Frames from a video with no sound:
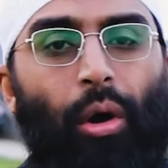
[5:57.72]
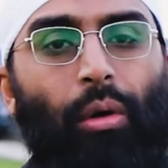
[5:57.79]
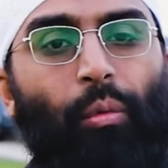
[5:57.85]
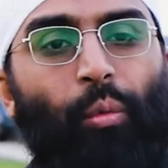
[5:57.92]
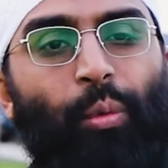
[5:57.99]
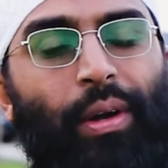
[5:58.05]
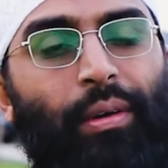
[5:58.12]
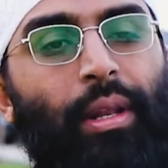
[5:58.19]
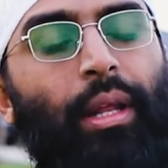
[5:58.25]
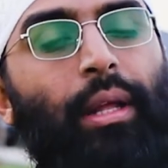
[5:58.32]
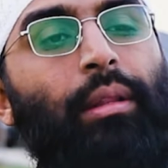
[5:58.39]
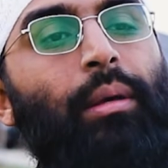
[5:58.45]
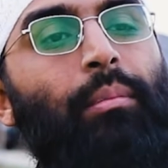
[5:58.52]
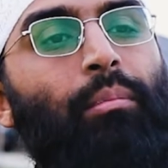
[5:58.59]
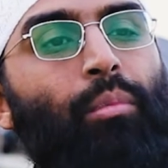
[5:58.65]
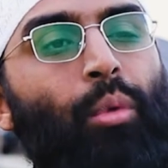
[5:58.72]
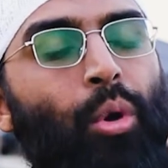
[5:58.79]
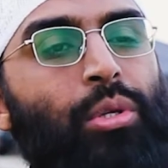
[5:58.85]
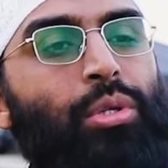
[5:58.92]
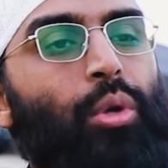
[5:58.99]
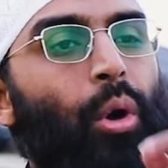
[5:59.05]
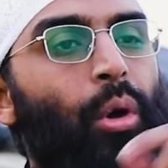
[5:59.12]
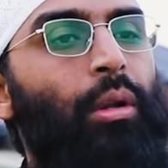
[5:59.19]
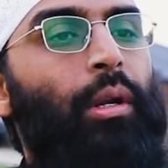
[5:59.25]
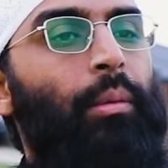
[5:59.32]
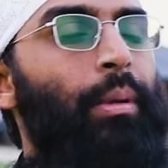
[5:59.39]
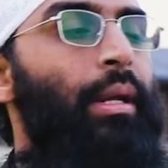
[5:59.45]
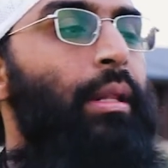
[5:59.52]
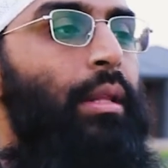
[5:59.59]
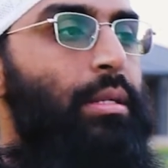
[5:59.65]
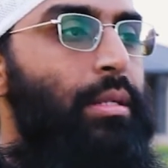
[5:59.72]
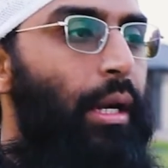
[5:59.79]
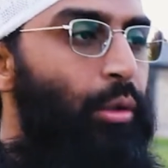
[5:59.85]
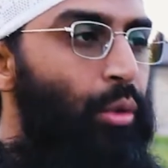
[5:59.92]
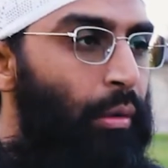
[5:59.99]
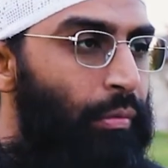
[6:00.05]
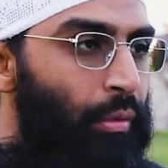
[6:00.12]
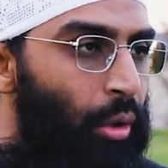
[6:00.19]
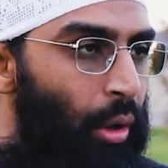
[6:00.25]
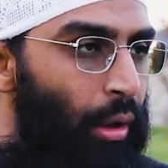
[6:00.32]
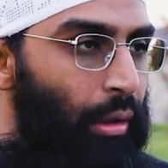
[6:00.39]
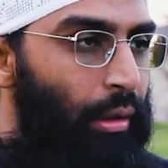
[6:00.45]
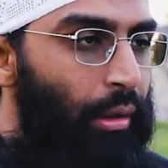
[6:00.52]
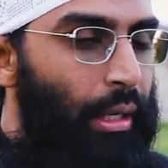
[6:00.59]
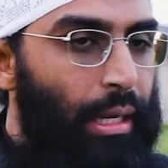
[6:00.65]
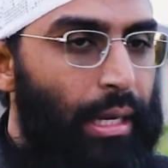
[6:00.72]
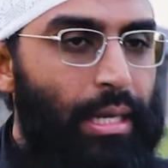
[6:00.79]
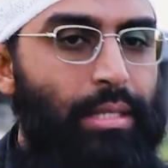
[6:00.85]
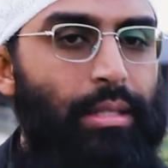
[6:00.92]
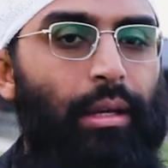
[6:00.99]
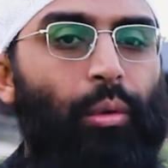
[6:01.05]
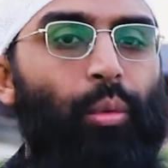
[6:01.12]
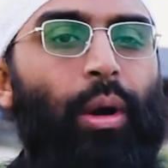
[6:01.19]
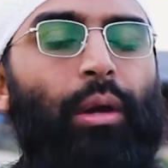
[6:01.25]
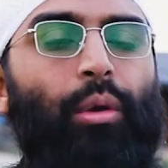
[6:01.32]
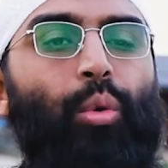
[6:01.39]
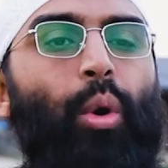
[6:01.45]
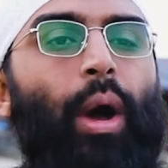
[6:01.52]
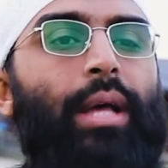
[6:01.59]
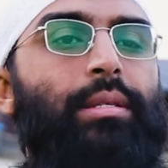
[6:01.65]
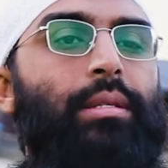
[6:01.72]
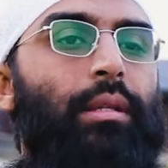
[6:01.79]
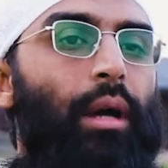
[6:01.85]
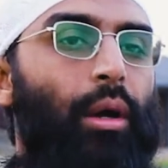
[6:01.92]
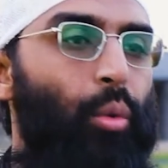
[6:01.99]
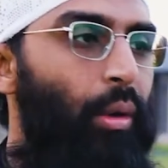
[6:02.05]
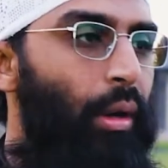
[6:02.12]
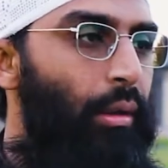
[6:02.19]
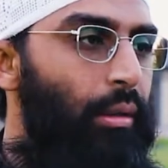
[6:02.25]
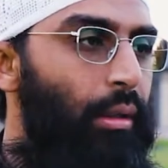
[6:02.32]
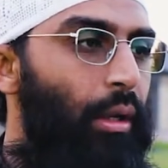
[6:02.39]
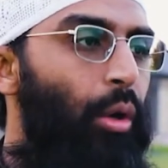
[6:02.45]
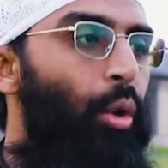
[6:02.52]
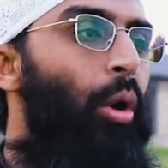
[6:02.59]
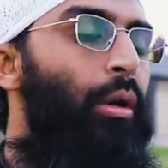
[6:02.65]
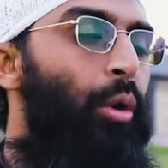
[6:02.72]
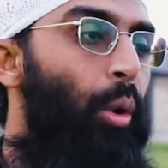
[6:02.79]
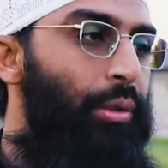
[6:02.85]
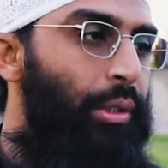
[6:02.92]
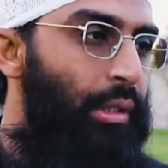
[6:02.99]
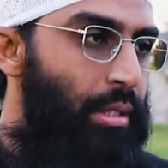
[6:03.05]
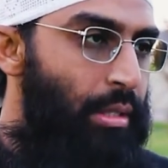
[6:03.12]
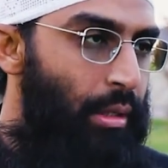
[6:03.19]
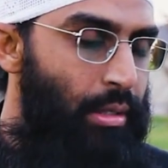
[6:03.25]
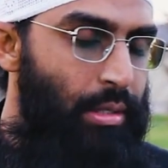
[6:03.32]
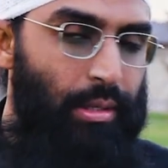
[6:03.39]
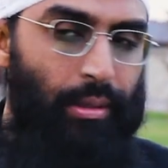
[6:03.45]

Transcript: Verily, the most honorable in the sight of God is the one who has taqwa, God consciousness.